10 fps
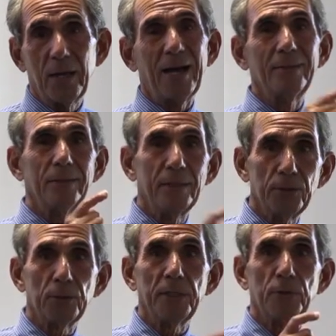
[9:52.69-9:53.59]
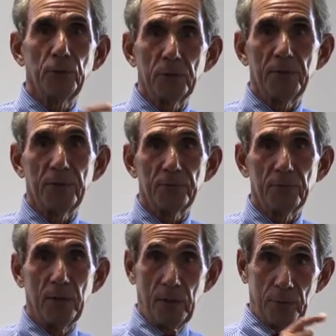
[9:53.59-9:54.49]
I literally took this
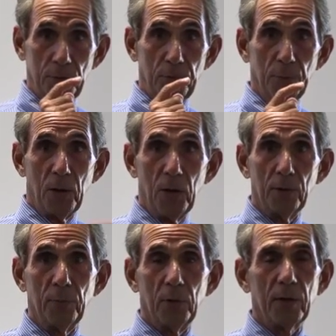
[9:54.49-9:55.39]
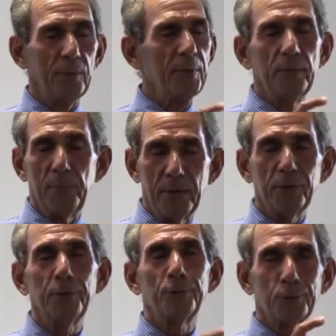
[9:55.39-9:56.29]
to the
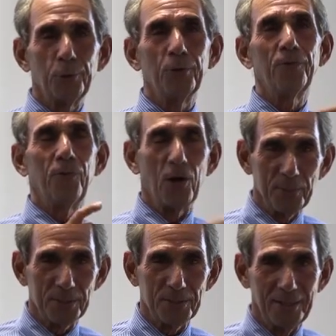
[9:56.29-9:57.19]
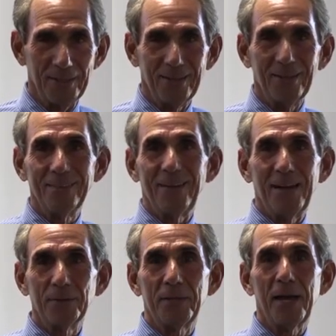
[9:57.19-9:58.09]
Maryland School of Pharmacy,
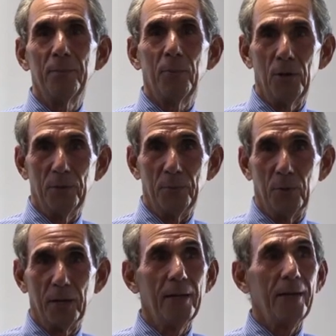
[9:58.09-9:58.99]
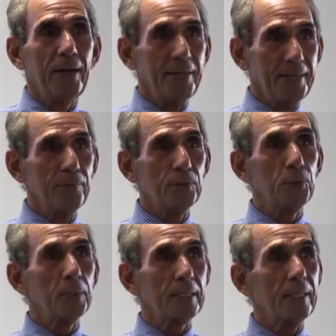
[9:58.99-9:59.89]
downtown Baltimore, and gave it
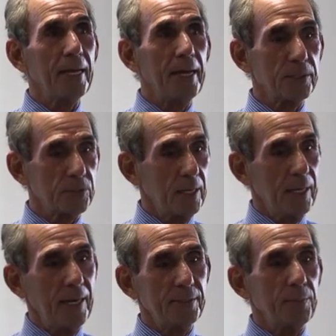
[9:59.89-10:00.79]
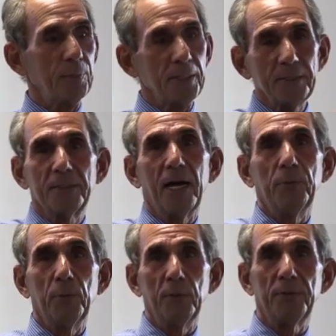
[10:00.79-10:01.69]
to a class and said, please tell
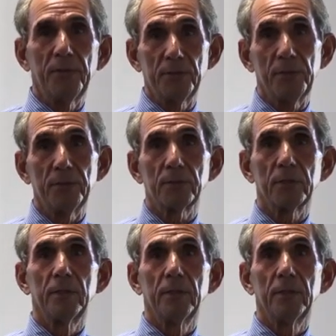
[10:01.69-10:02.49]
me what this is.